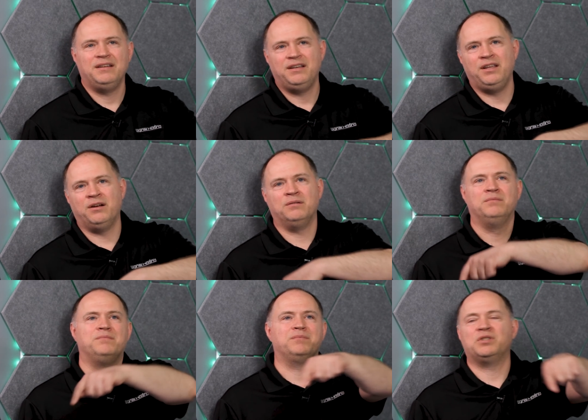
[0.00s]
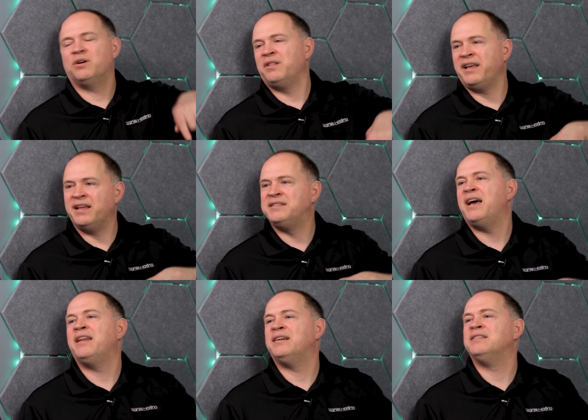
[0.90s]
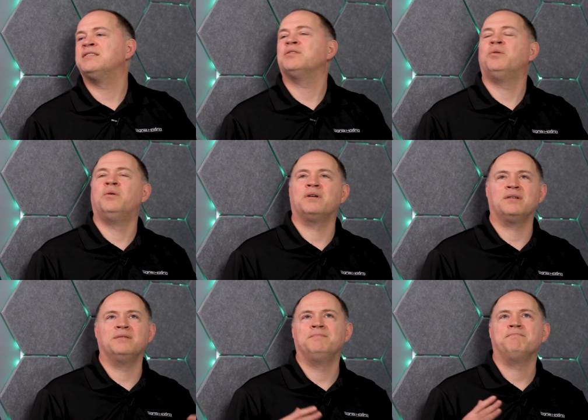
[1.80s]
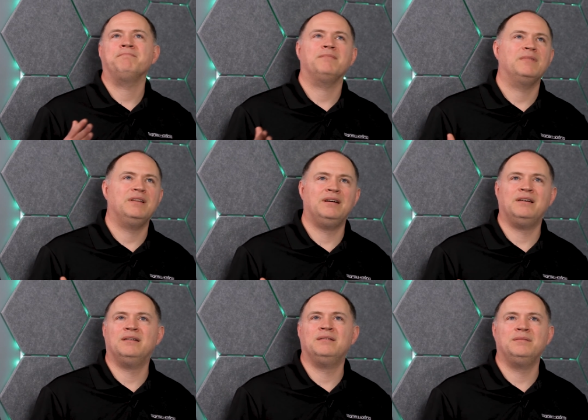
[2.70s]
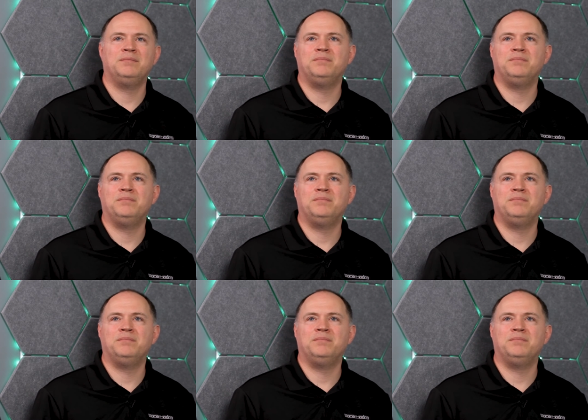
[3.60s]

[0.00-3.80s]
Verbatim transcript: you know, circling antennas or uh,